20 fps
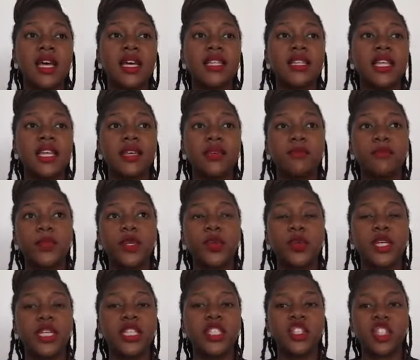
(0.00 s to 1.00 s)
They
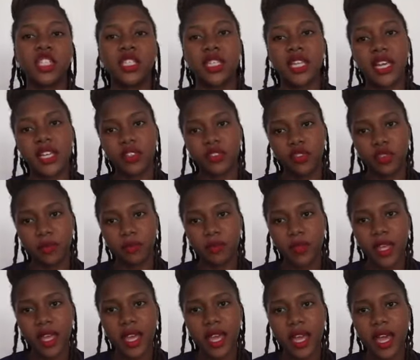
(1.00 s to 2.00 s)
purely just learned from
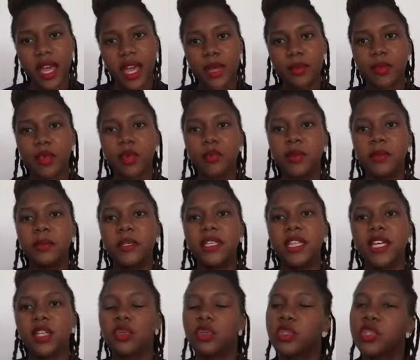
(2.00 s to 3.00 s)
there, and probably
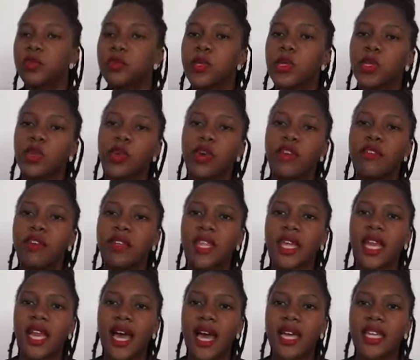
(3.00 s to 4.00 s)
that hospital, wherever
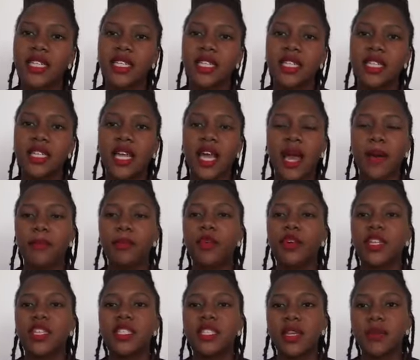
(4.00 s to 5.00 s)
they learned,
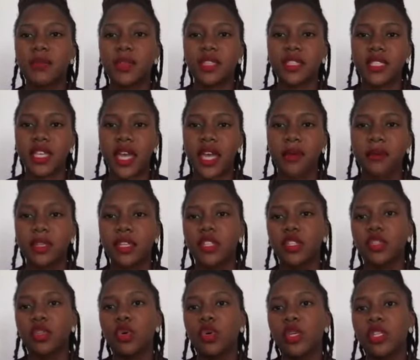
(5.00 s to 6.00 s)
upgrades them with time, that
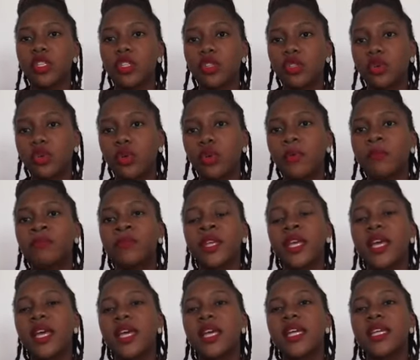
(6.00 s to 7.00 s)
so-and-so
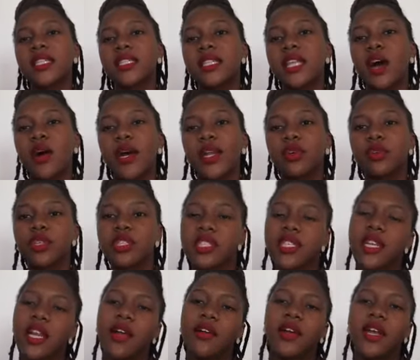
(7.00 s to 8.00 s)
is now an
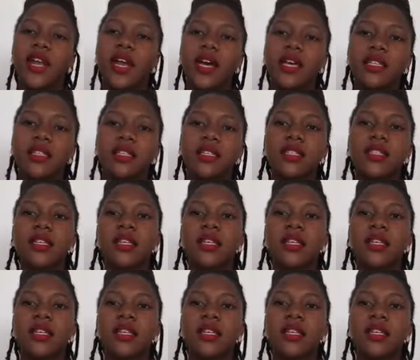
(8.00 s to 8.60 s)
auxiliary nurse.